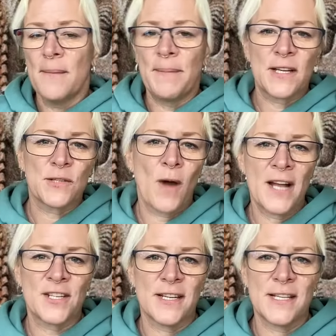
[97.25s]
because
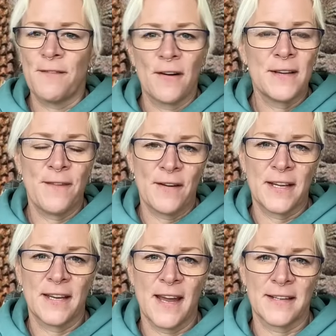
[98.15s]
Wajit is very, very
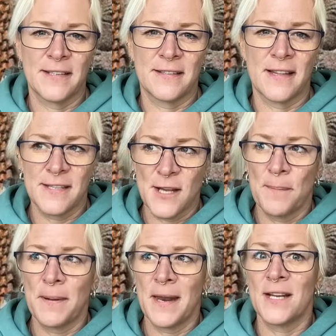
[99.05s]
connected, the
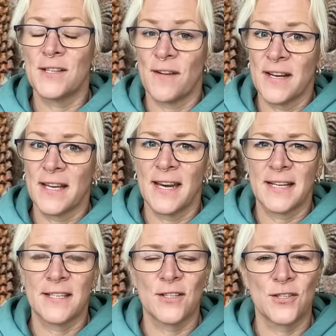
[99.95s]
serpent energy, very
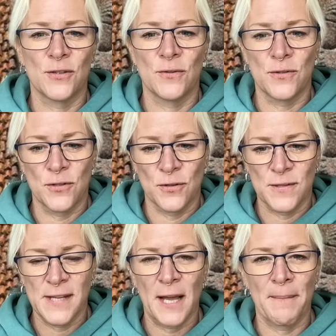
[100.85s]
connected to
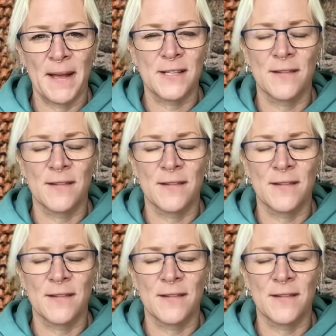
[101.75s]
Sekhmet.